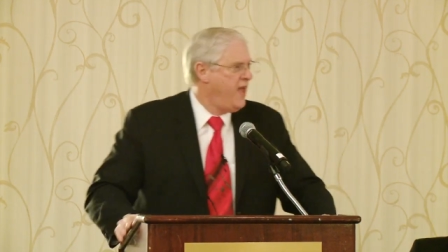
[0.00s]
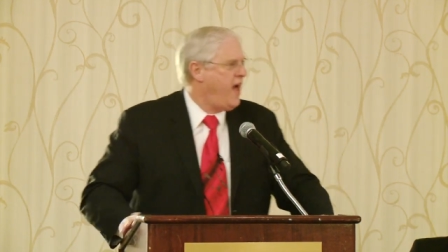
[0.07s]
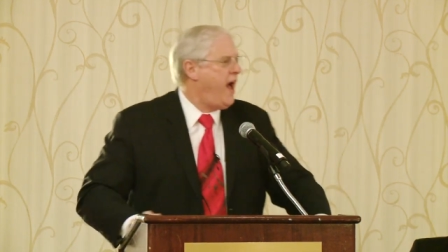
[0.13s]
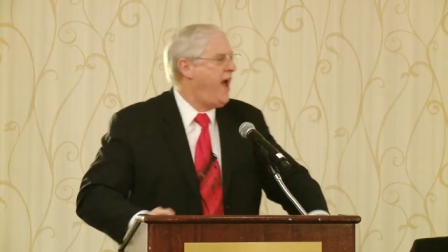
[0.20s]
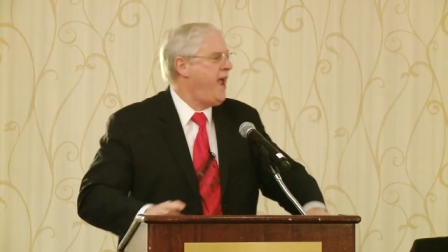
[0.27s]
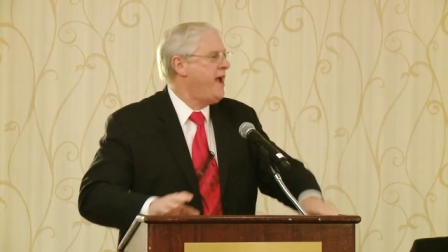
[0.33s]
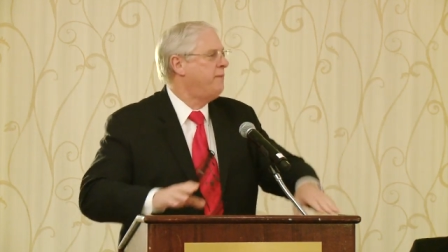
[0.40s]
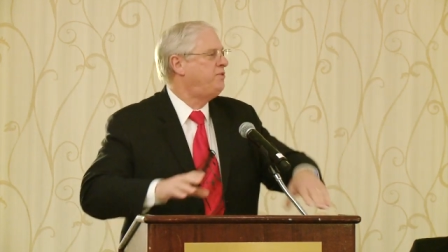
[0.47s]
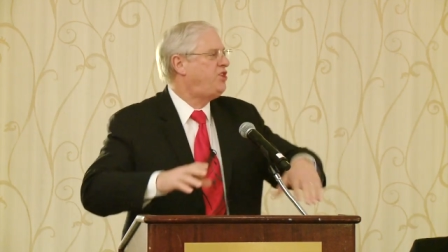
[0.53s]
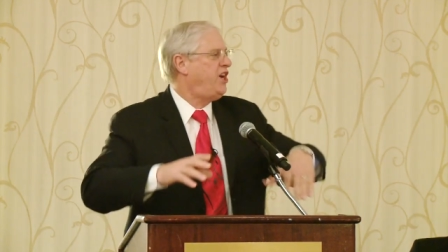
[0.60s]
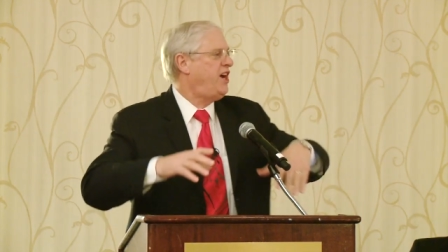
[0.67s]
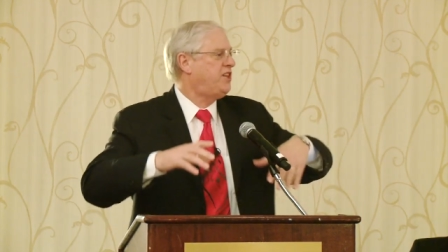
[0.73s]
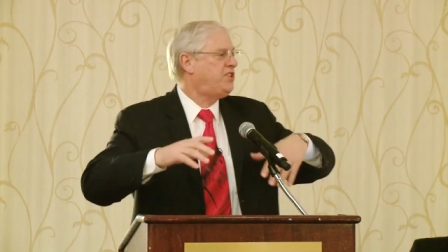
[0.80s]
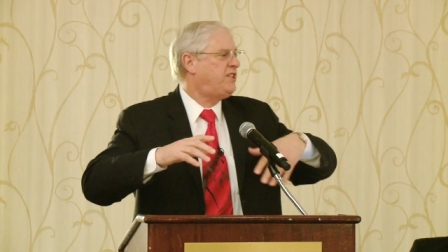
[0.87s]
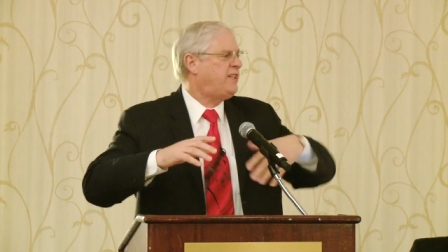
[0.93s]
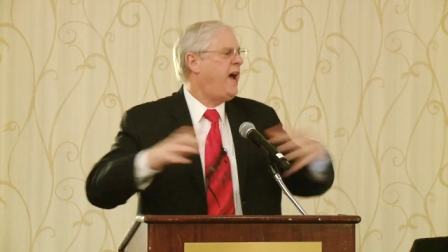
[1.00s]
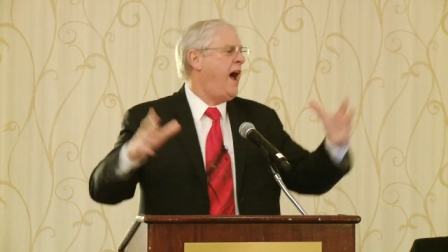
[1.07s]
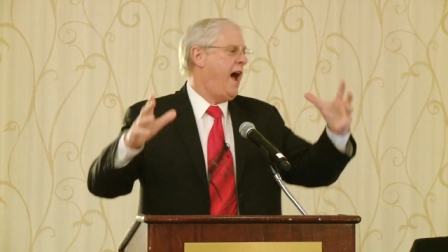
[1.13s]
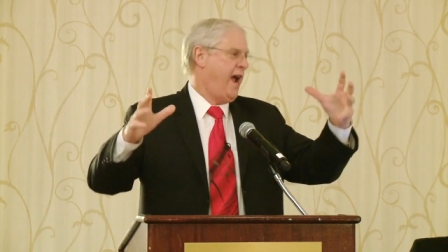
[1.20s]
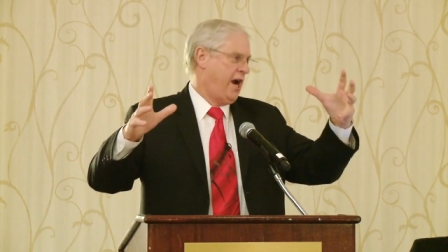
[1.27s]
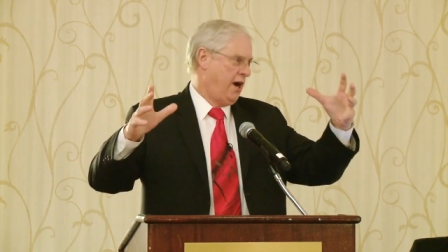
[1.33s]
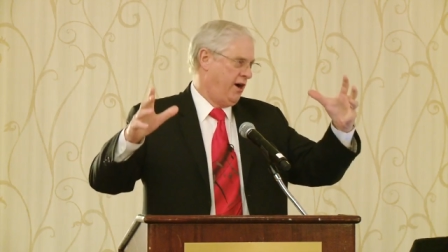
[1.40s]
I am just
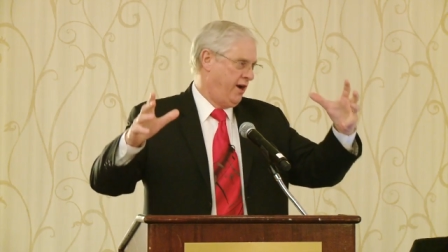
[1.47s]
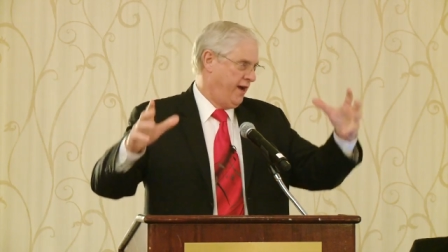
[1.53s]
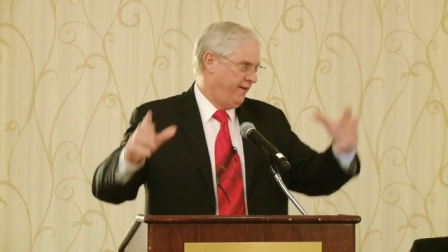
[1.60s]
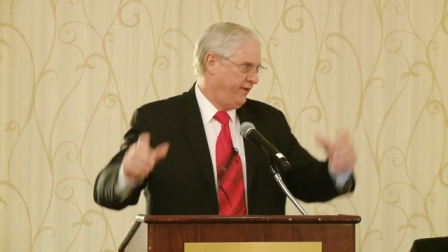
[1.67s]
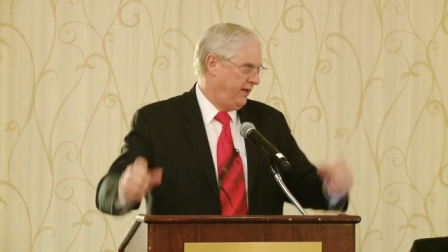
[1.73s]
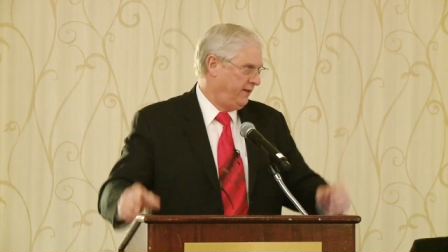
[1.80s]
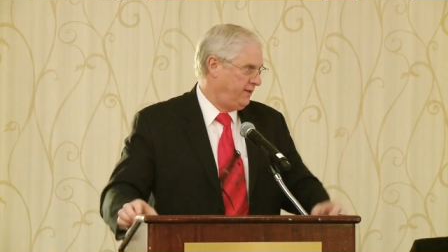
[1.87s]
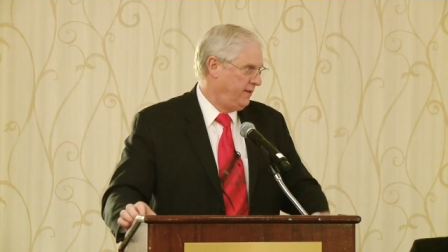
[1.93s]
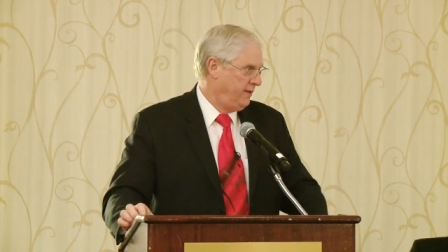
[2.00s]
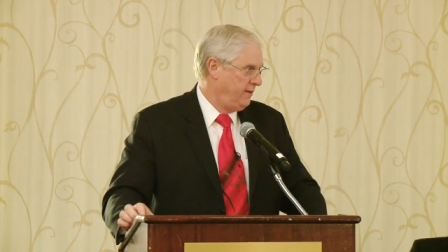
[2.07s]
tired of it.